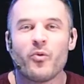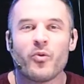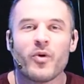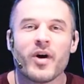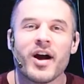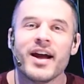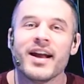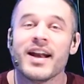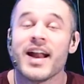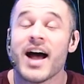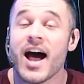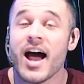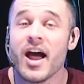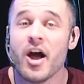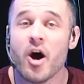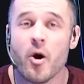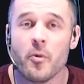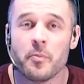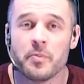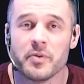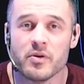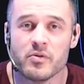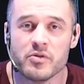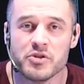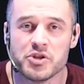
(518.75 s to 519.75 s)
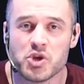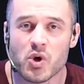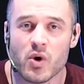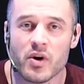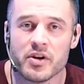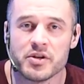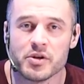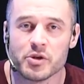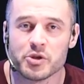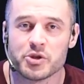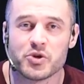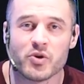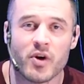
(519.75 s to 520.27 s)
right, I hope you enjoyed
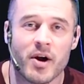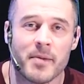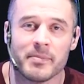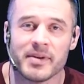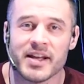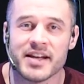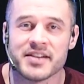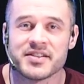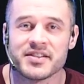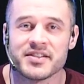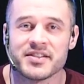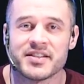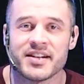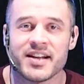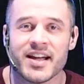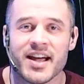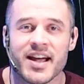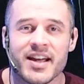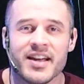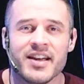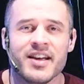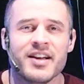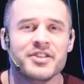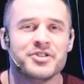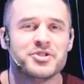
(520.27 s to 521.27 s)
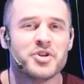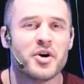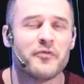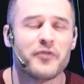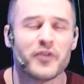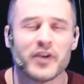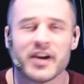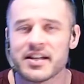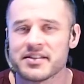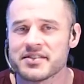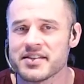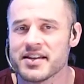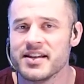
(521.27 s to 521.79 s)
your drum lesson today. Don't
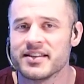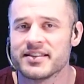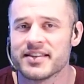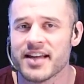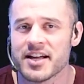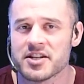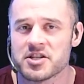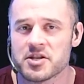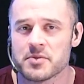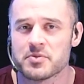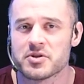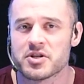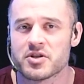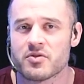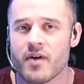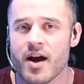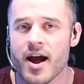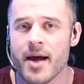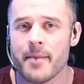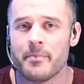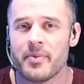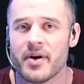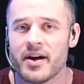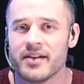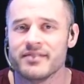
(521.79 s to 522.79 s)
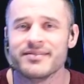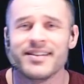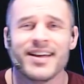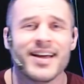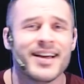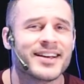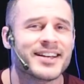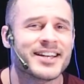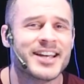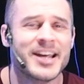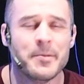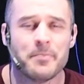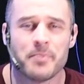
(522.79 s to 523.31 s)
forget to hit that subscribe button.
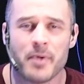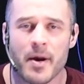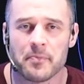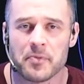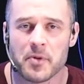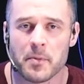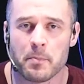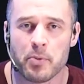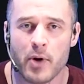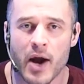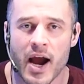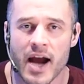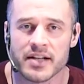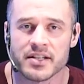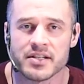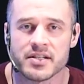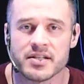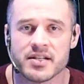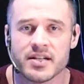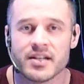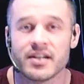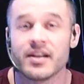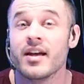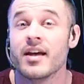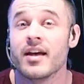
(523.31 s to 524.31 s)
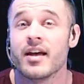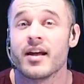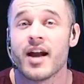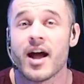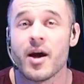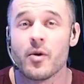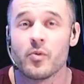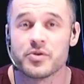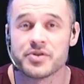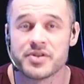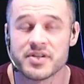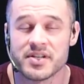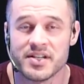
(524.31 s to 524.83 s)
Keep up the practicing, and I
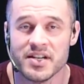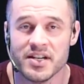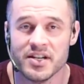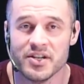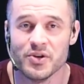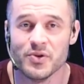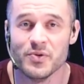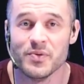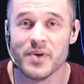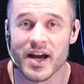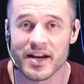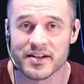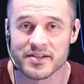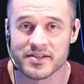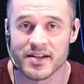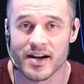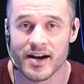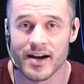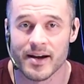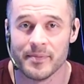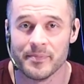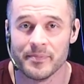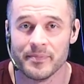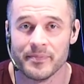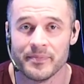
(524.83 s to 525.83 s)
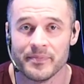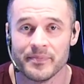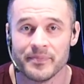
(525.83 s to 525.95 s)
will see you next time.